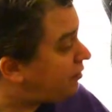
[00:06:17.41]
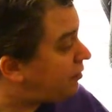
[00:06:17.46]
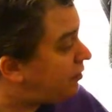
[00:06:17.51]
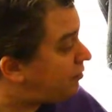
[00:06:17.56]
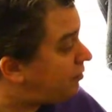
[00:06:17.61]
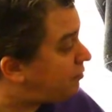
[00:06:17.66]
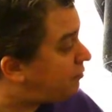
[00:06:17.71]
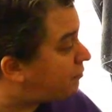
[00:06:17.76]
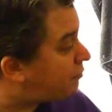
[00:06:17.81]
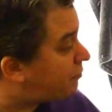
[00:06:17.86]

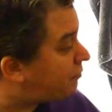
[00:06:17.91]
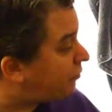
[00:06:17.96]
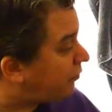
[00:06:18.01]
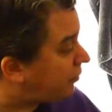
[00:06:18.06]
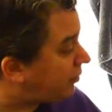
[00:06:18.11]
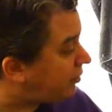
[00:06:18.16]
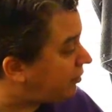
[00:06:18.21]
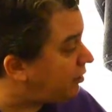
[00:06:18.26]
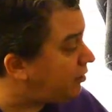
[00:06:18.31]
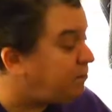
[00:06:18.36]

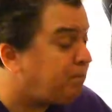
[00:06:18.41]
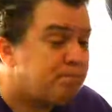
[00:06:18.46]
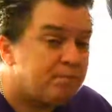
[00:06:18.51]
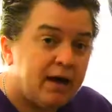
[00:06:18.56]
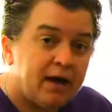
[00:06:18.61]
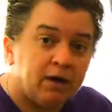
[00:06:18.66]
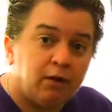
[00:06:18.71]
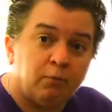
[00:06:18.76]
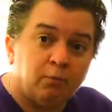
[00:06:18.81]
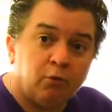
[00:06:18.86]
certain
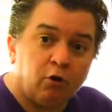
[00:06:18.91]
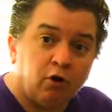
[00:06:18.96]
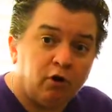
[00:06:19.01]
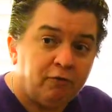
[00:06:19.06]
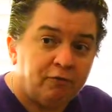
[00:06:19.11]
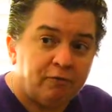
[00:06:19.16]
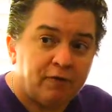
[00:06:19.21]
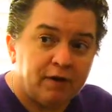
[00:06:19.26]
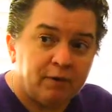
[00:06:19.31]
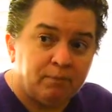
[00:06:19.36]

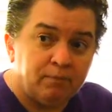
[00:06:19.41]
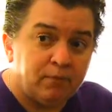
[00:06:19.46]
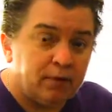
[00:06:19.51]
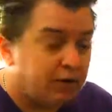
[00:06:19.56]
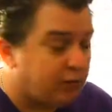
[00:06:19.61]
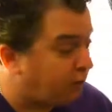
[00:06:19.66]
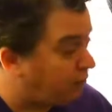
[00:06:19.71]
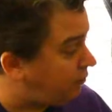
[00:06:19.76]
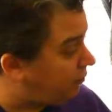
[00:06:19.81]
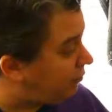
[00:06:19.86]
metamorphic
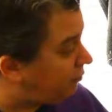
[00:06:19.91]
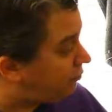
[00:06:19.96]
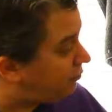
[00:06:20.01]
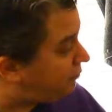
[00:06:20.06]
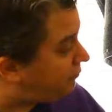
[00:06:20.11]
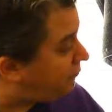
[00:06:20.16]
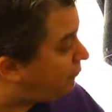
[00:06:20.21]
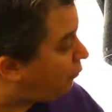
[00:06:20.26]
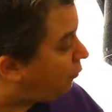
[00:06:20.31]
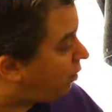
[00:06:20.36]
minerals
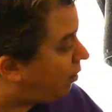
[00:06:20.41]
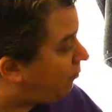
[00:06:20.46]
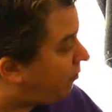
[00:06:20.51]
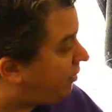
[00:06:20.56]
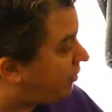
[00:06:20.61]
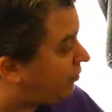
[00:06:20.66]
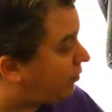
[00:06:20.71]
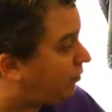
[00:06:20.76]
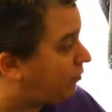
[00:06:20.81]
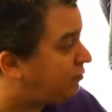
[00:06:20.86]
form
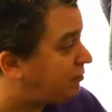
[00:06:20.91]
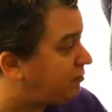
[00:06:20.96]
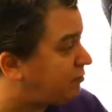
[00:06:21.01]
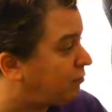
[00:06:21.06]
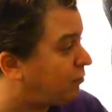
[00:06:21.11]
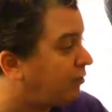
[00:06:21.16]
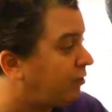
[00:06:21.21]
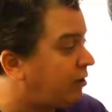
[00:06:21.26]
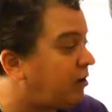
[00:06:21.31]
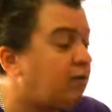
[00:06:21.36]
under
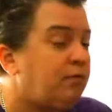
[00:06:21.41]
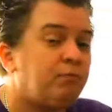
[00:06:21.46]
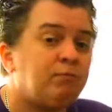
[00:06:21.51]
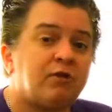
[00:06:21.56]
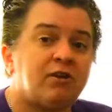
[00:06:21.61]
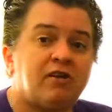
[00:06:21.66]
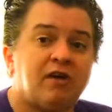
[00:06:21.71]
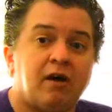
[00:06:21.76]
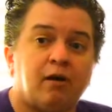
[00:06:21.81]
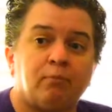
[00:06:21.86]
certain
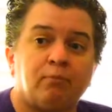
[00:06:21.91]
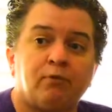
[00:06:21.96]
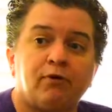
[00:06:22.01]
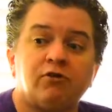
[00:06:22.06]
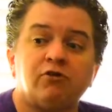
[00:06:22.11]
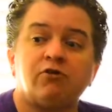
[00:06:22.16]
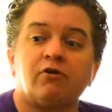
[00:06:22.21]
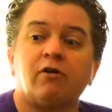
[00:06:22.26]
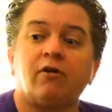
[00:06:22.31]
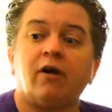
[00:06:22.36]

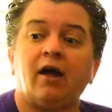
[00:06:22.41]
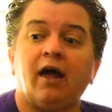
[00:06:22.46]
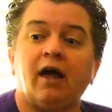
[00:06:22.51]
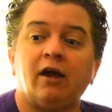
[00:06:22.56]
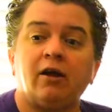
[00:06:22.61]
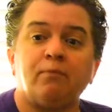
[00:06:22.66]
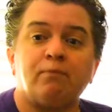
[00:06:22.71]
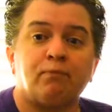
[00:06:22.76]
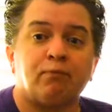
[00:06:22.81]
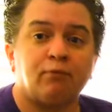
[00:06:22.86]
temperature
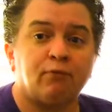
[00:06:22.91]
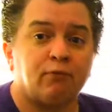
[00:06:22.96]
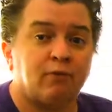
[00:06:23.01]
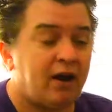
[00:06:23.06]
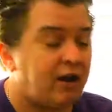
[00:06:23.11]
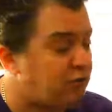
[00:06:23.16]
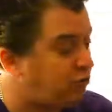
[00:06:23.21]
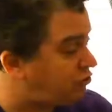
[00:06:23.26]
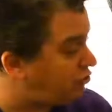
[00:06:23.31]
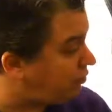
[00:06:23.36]
and
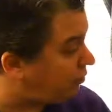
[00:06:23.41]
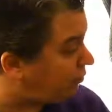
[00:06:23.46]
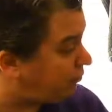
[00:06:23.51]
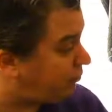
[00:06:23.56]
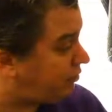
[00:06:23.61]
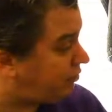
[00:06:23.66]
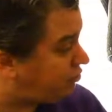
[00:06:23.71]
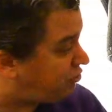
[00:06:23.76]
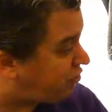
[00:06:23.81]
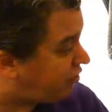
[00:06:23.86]
pressure
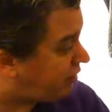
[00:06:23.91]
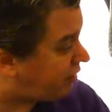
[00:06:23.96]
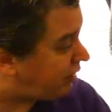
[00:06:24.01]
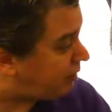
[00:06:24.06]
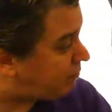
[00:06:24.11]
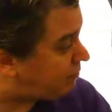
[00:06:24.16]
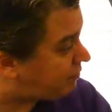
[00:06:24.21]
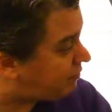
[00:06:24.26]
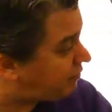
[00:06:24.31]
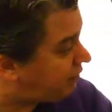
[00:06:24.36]

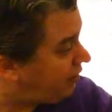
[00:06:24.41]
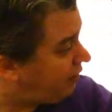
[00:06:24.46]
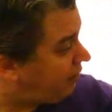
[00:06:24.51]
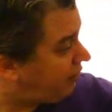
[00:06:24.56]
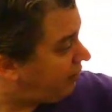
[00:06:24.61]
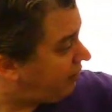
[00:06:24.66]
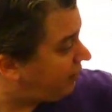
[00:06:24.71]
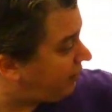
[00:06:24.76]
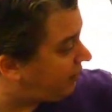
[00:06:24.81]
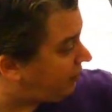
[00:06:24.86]
regimes.
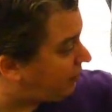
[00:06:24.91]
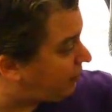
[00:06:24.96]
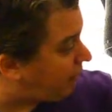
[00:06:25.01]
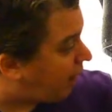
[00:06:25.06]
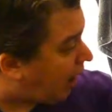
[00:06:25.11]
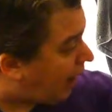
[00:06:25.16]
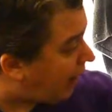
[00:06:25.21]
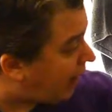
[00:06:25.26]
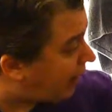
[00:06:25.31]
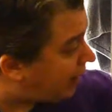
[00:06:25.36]
Like
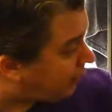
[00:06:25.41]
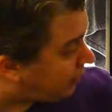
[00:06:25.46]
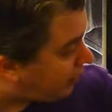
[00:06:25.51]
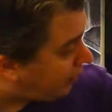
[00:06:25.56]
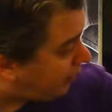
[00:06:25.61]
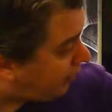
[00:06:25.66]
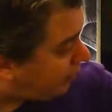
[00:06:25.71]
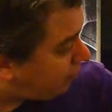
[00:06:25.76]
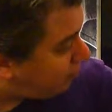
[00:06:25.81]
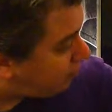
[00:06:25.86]

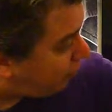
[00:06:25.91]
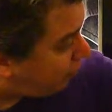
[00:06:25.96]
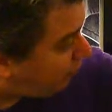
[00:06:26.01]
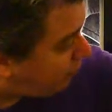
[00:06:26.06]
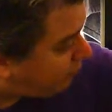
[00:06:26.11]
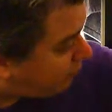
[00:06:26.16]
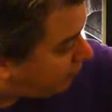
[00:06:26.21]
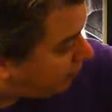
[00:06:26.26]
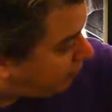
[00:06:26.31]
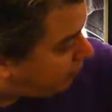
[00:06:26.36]
kyanite is
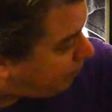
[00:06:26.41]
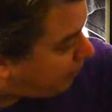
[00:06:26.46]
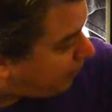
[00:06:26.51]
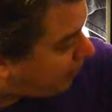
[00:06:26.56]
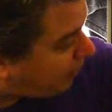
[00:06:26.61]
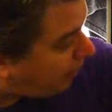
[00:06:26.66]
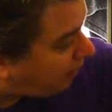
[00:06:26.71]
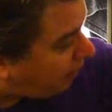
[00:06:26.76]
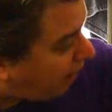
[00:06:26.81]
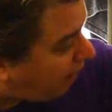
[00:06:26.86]
always going to be
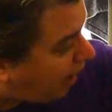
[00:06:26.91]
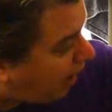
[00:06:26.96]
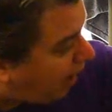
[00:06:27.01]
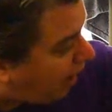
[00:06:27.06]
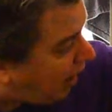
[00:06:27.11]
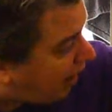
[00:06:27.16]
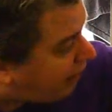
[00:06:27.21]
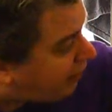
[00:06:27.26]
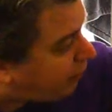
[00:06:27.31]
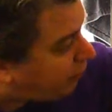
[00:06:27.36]
at
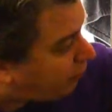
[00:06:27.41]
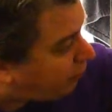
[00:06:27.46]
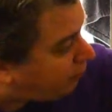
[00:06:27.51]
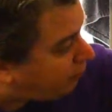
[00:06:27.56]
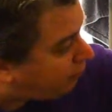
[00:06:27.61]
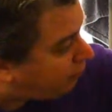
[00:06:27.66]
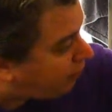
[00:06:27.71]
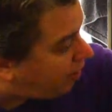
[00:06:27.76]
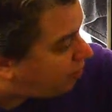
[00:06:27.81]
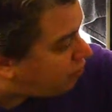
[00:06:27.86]
higher
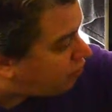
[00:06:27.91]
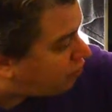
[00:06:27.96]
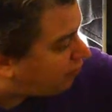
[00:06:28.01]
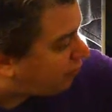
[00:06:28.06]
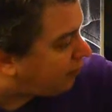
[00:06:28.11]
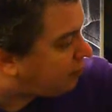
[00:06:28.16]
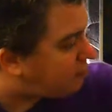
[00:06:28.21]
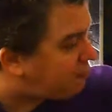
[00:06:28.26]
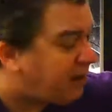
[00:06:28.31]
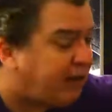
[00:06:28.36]

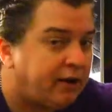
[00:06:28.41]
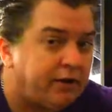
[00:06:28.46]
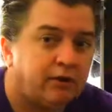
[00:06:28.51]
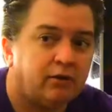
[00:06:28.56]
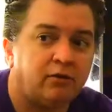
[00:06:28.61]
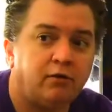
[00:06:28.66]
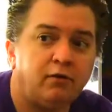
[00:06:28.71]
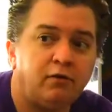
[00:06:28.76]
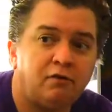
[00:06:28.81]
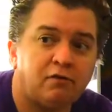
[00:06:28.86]
pressures,
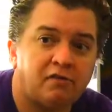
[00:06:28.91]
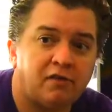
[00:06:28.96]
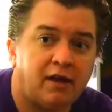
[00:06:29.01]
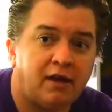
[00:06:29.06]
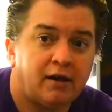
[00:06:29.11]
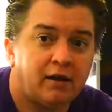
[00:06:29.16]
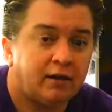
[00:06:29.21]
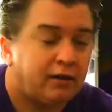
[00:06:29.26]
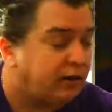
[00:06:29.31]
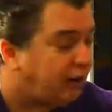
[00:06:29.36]
andalusite
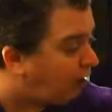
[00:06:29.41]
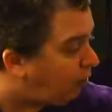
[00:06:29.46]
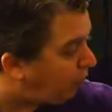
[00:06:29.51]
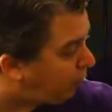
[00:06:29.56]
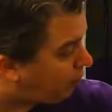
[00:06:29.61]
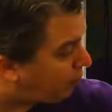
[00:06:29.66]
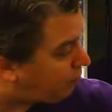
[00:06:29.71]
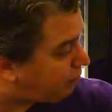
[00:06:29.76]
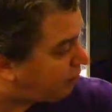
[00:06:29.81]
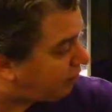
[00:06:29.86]
at
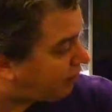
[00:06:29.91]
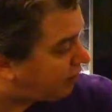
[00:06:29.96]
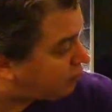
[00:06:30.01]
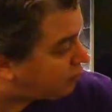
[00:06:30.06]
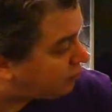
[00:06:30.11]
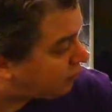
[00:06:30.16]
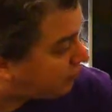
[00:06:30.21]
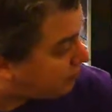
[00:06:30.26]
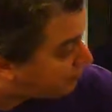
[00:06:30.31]
lower pressures,